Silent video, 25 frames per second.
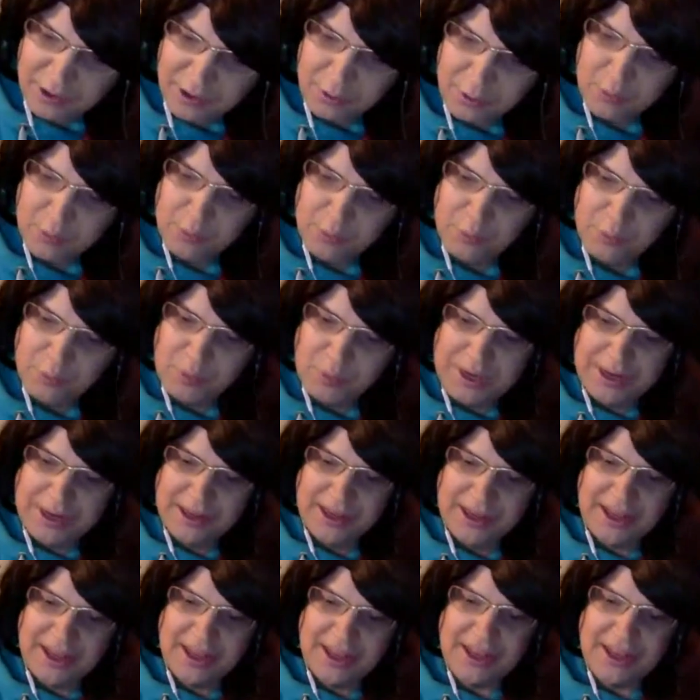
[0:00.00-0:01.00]

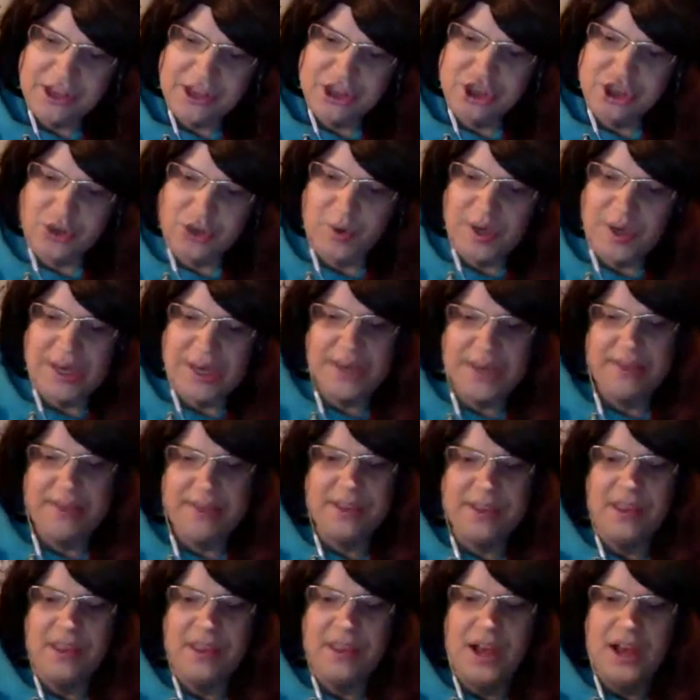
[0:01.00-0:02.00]
really enjoyed the
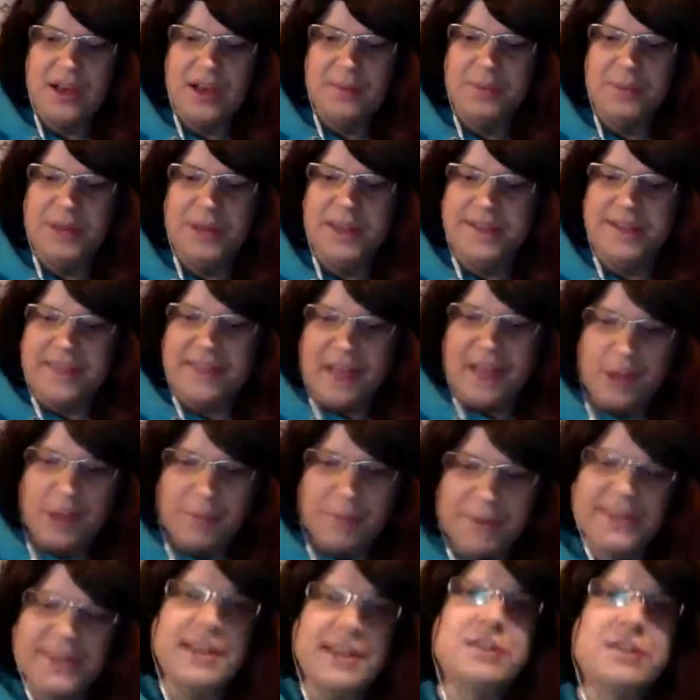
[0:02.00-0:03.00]
line, "Please help
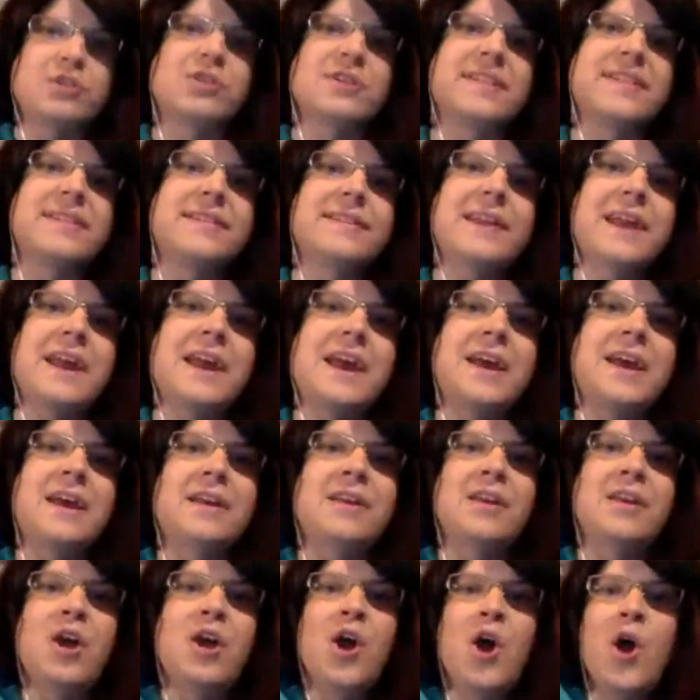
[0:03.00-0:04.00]
us
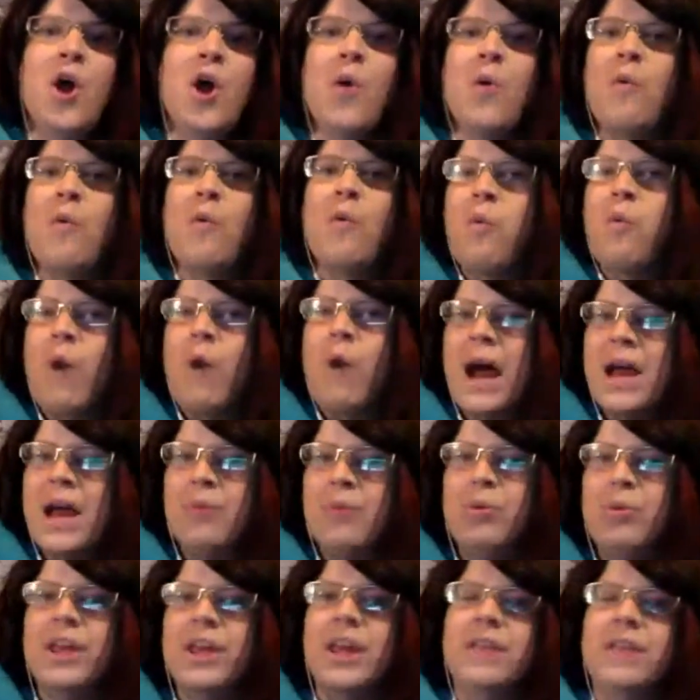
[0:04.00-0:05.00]
understand why
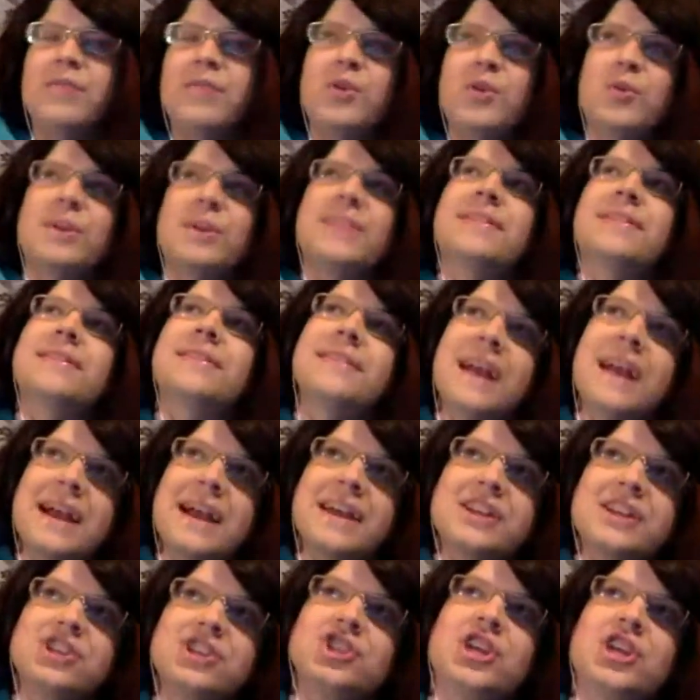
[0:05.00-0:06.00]
we gave you a
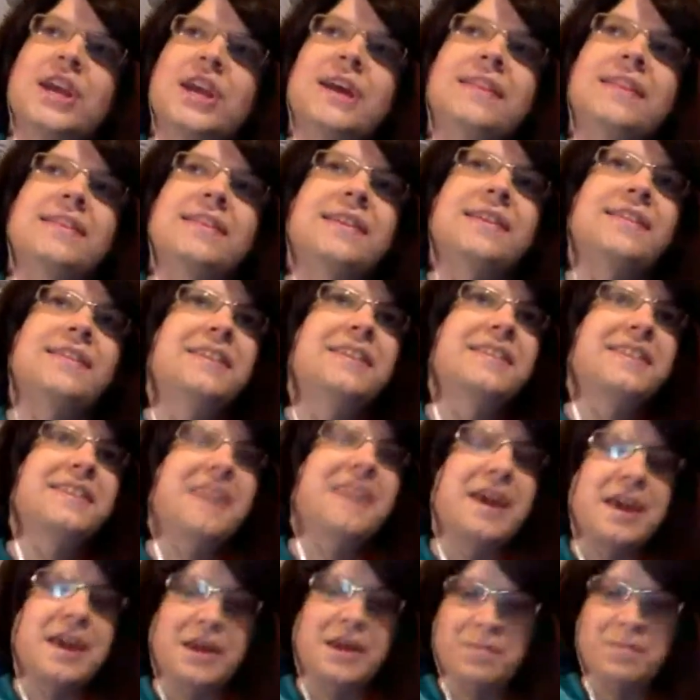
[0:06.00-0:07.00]
second chance at this
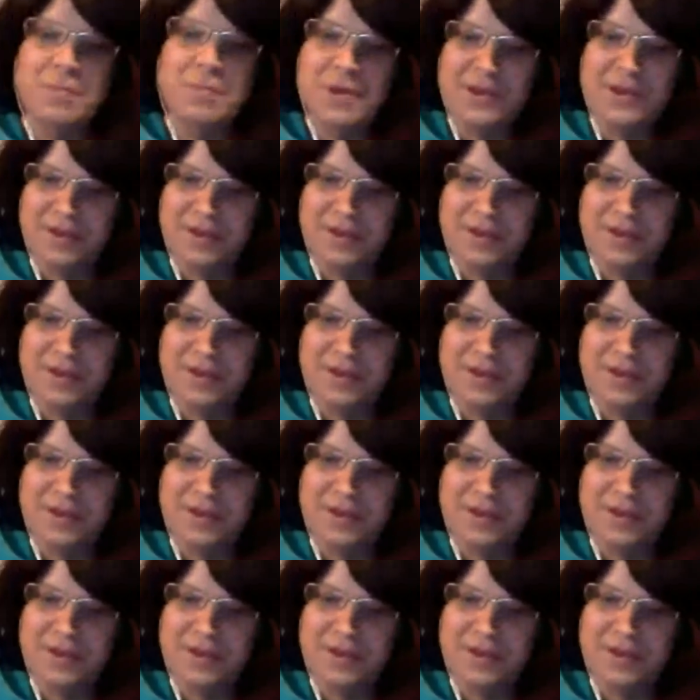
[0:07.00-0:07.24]
game."